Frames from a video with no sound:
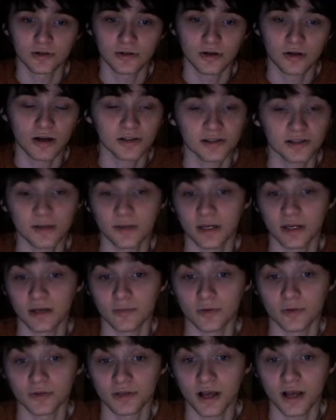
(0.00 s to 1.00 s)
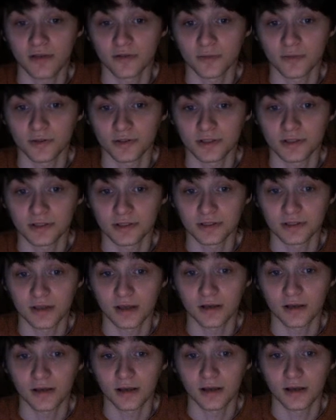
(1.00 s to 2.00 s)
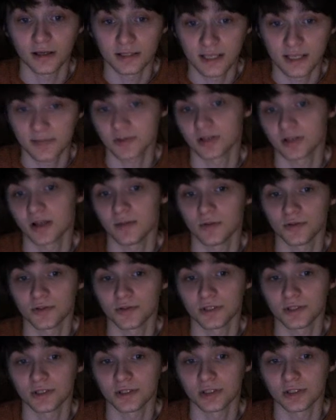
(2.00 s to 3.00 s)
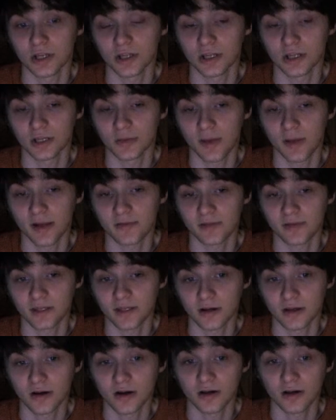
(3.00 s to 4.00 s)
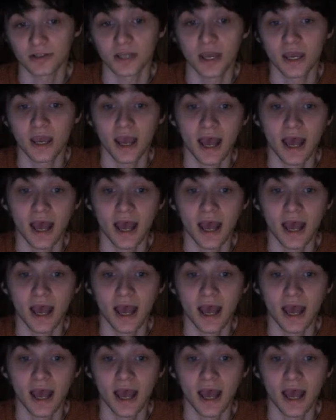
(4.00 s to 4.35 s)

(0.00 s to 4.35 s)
You can't summon any other monsters except a light monster the turn that you activate the card,